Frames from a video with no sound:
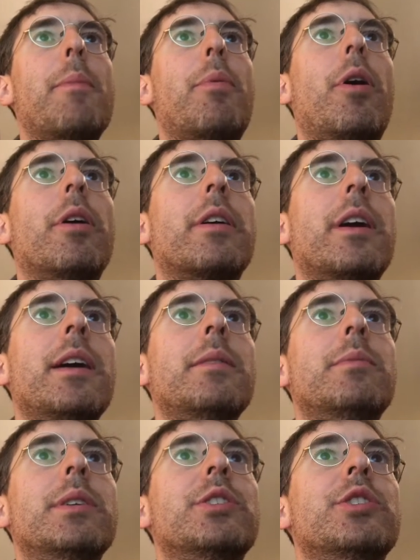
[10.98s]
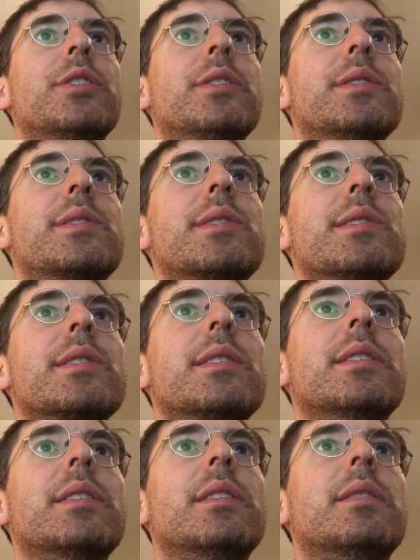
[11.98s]
program, which is
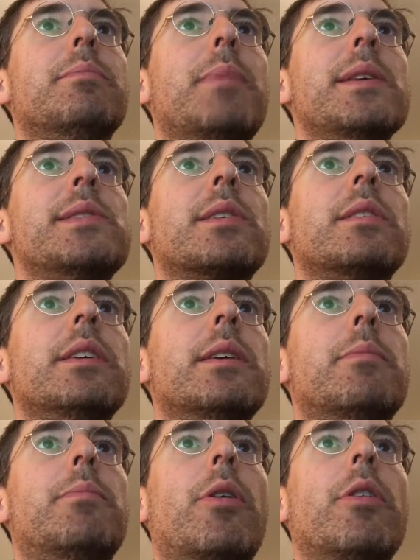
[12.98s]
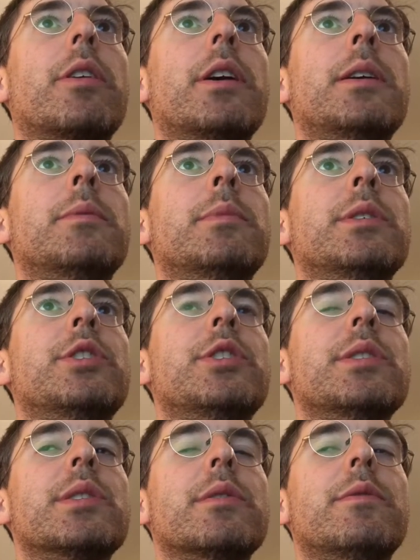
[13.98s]
basically a program
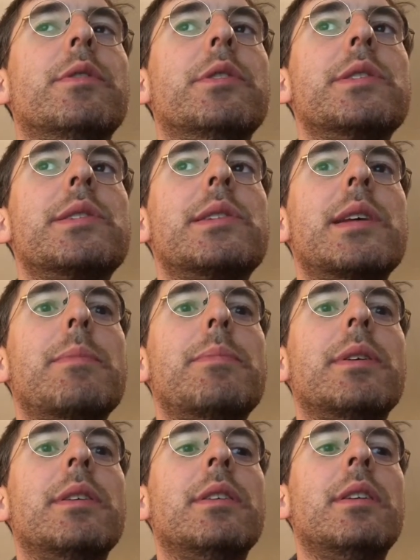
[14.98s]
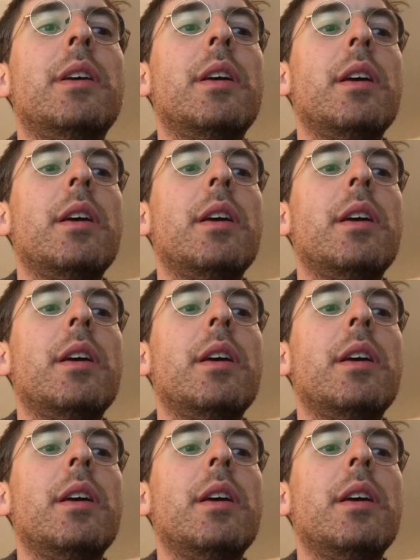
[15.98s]
which is the first step in